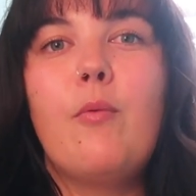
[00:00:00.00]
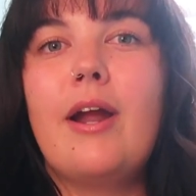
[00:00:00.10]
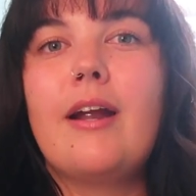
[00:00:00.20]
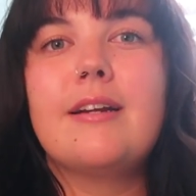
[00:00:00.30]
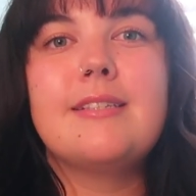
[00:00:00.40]

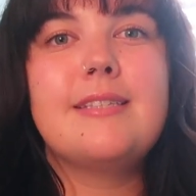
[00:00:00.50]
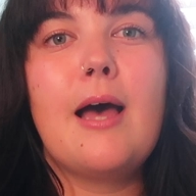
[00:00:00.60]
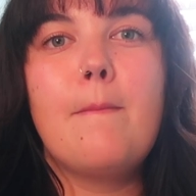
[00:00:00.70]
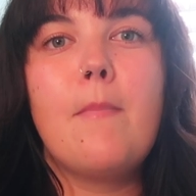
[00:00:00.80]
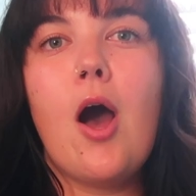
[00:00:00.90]
where
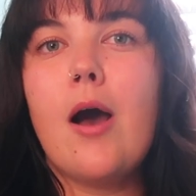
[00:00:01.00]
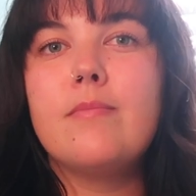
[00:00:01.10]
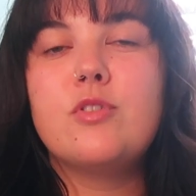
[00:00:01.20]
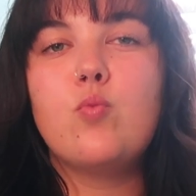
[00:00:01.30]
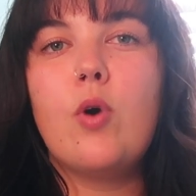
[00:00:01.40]
some
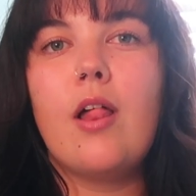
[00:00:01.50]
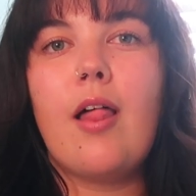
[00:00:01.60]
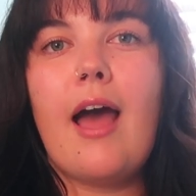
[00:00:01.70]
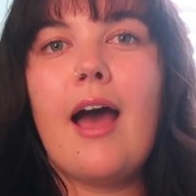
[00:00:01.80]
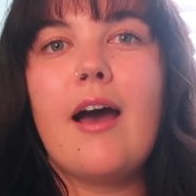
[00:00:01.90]
moms will
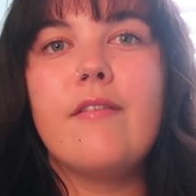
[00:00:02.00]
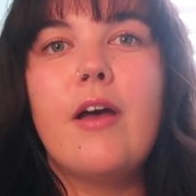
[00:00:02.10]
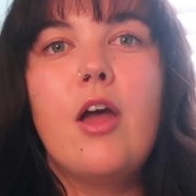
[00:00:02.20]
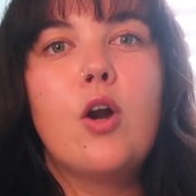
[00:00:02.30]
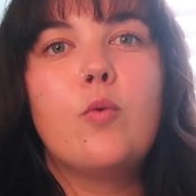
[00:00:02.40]
have